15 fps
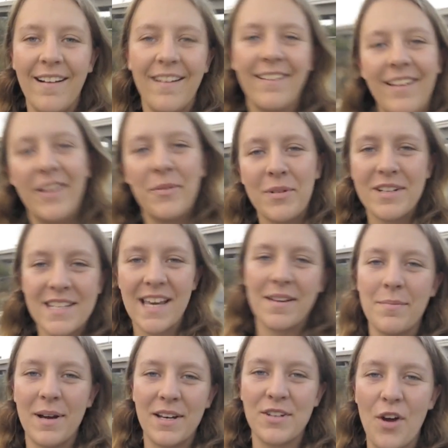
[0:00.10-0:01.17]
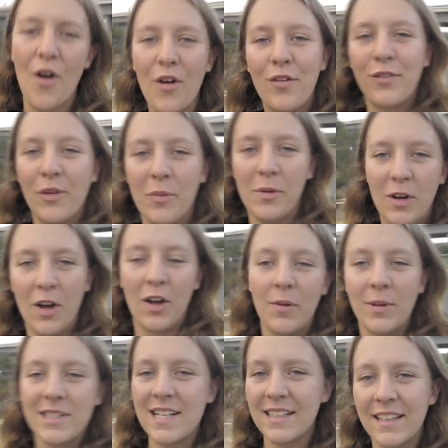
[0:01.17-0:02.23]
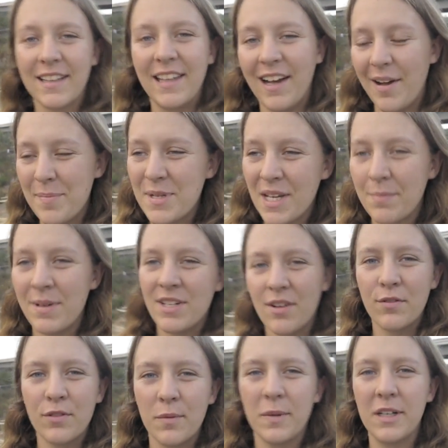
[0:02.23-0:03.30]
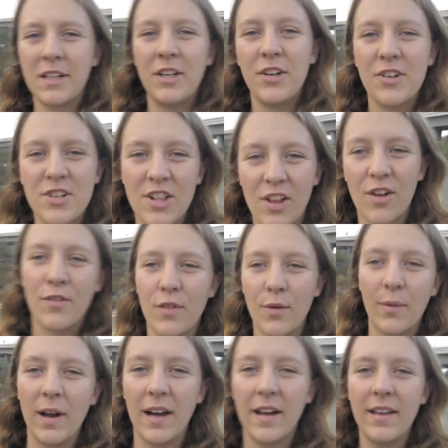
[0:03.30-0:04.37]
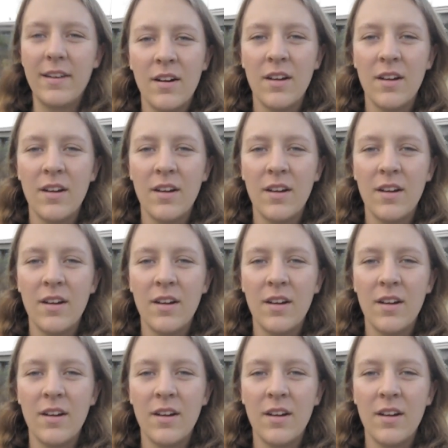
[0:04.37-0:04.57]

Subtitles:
We're taking my dog for a walk. Well, technically I'm taking my dog for a walk and you're just along for the ride.